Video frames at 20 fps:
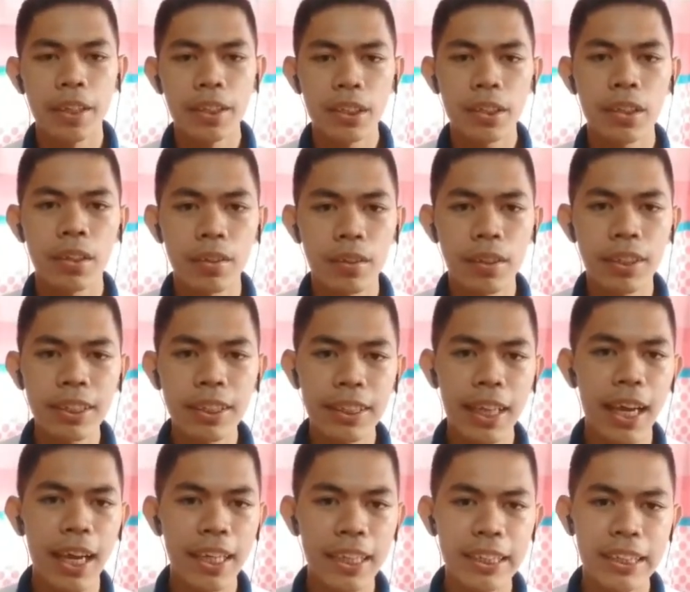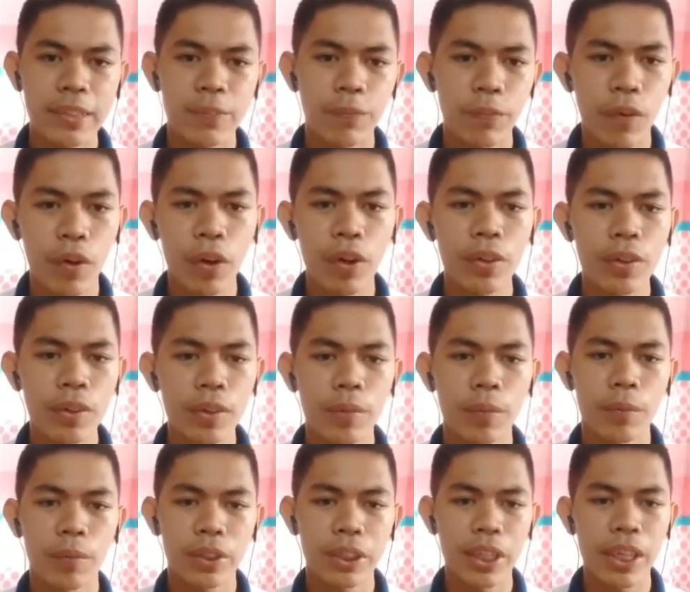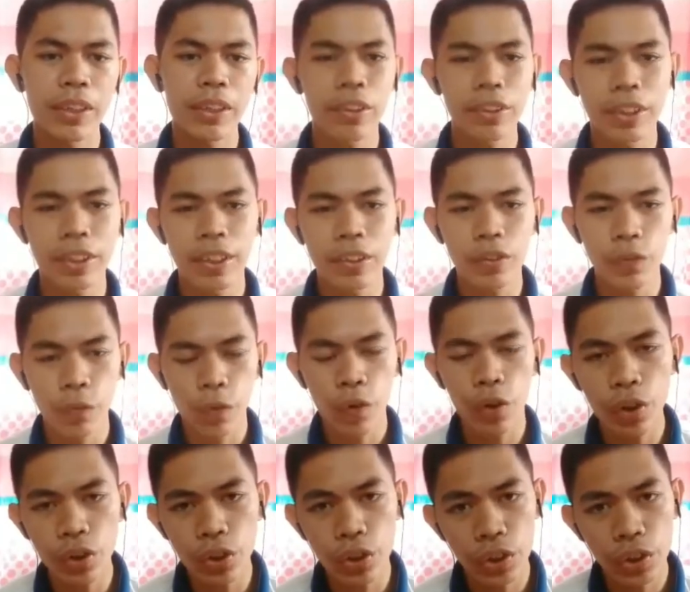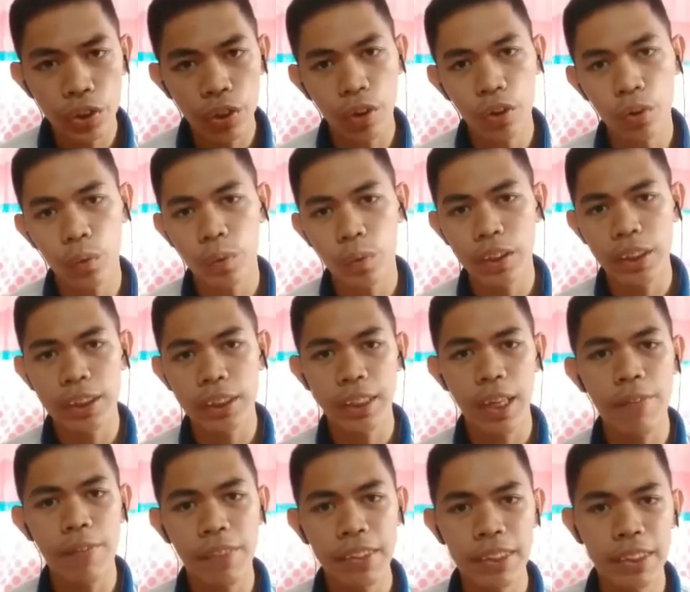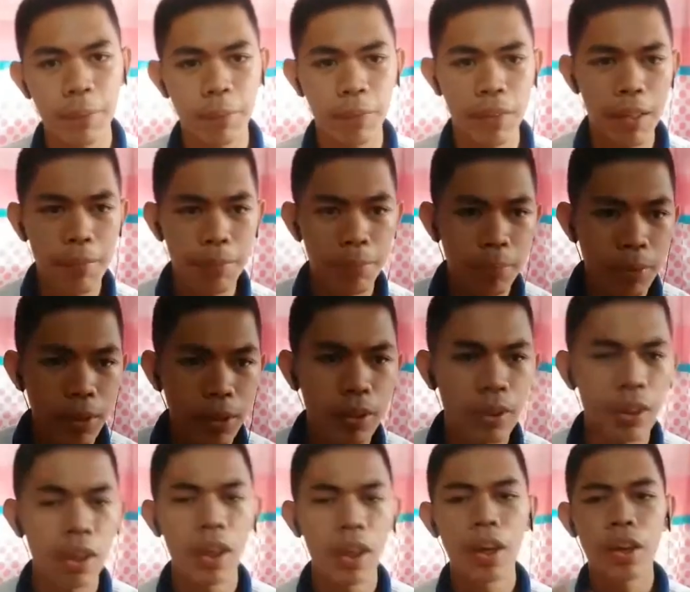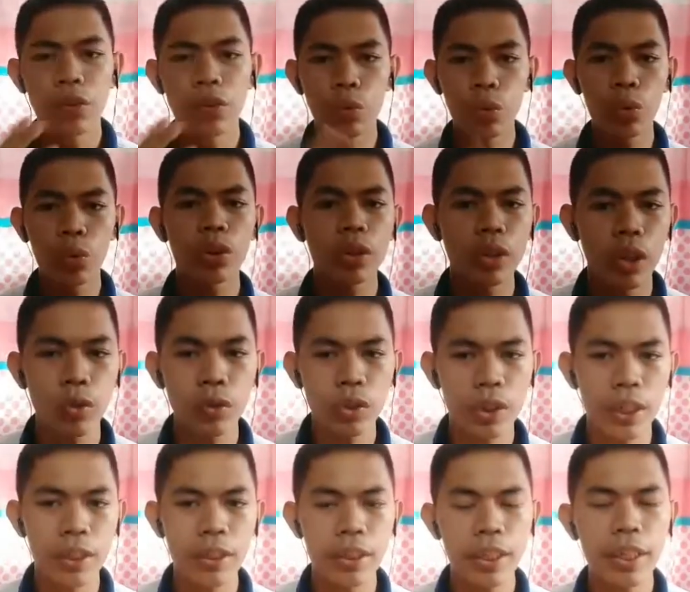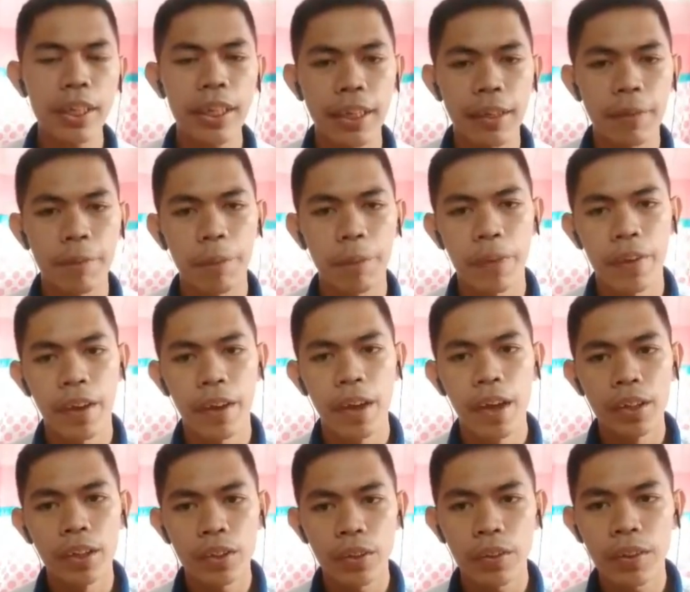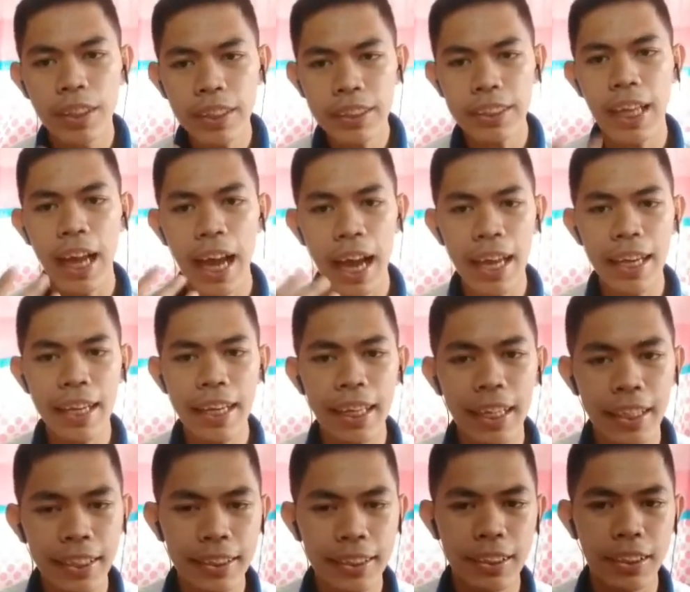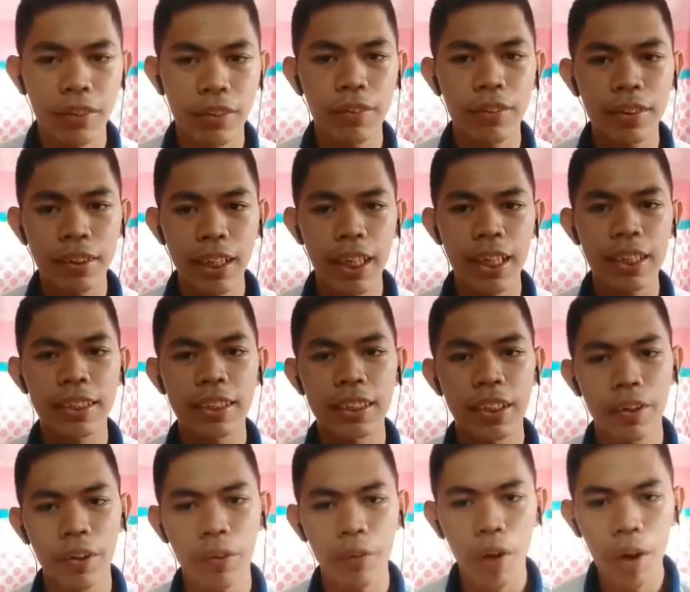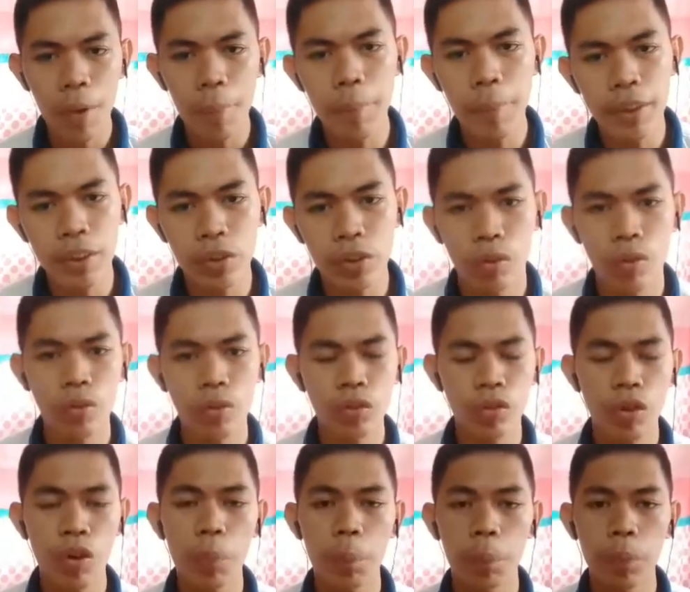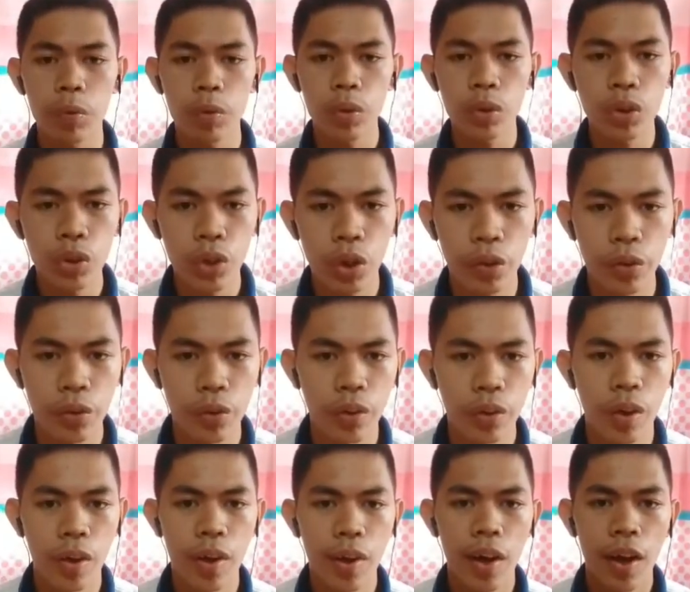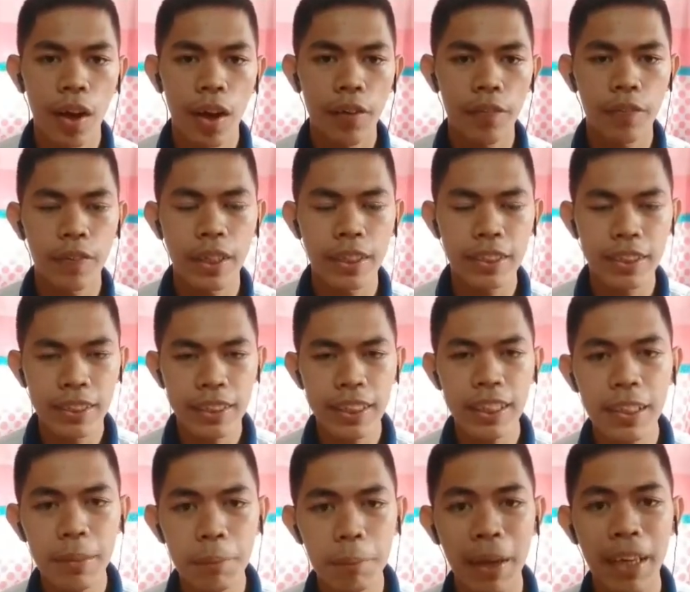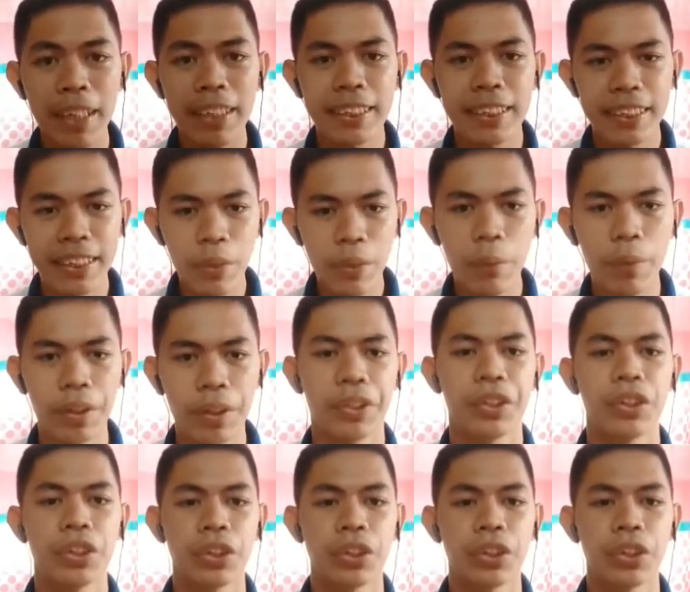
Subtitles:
So this Annex 4 was entered into force on 27 September 2003. So this annex contains the requirement to control pollution of the sea by sewage.